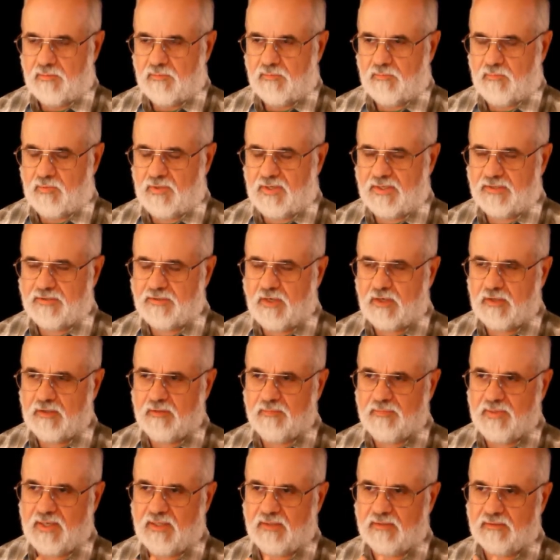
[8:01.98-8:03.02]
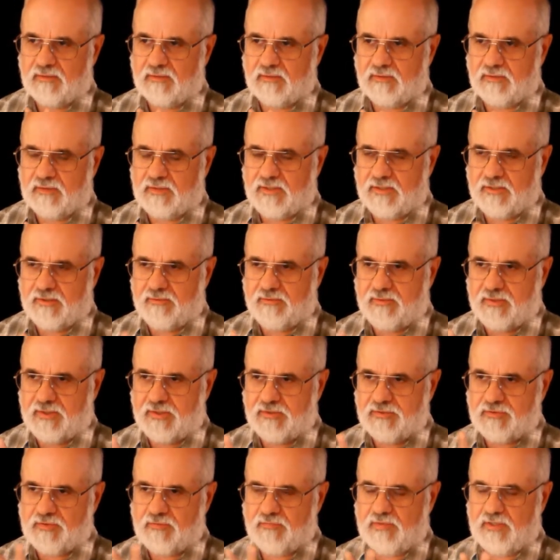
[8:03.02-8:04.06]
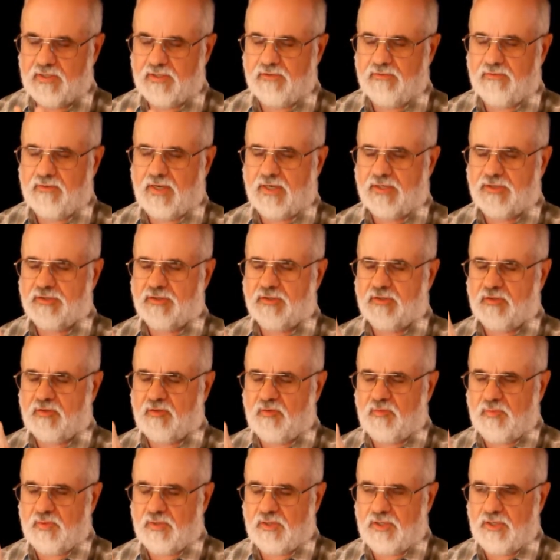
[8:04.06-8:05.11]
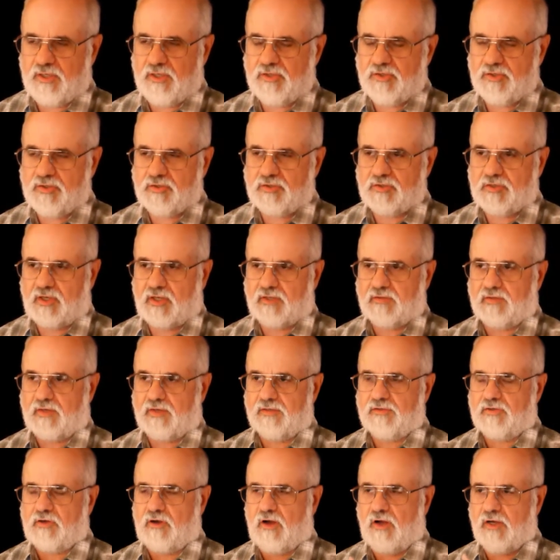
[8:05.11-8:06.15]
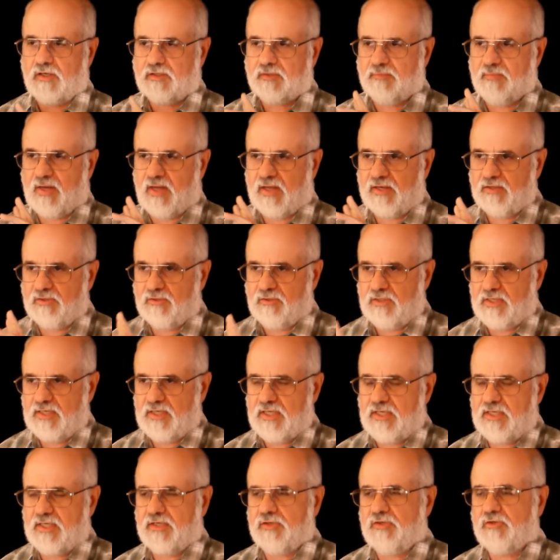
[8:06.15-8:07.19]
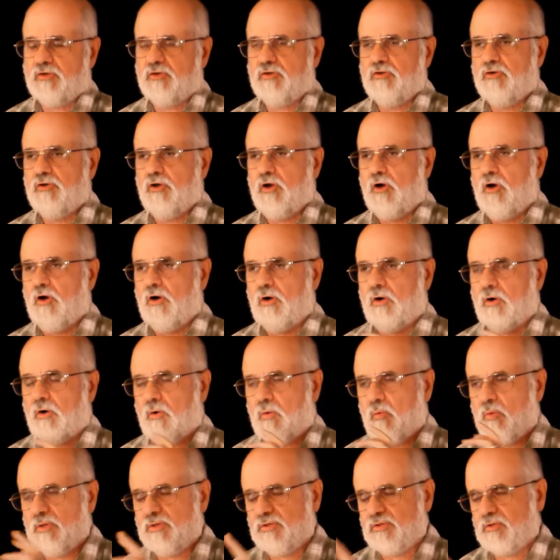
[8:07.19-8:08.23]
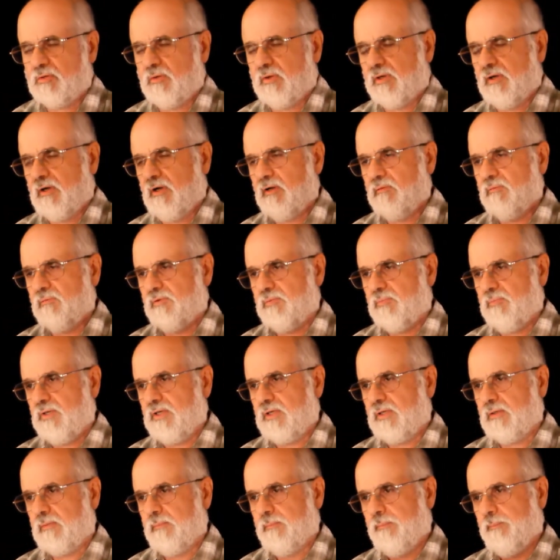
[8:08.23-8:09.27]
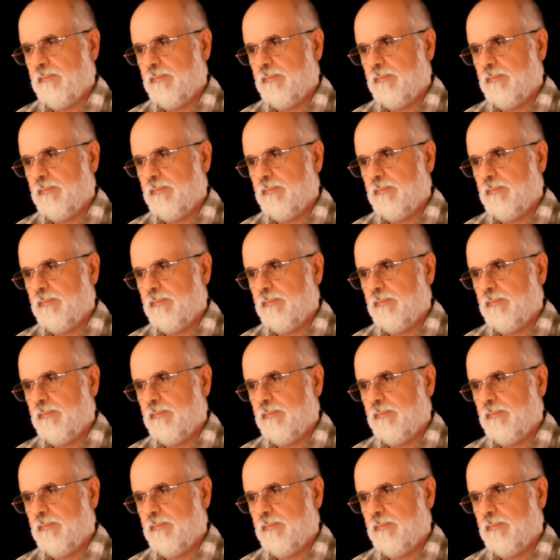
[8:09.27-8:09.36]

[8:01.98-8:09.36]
When I talk about the ingredients of the interaction, the communication styles, I talked about needing to know what's going on with me.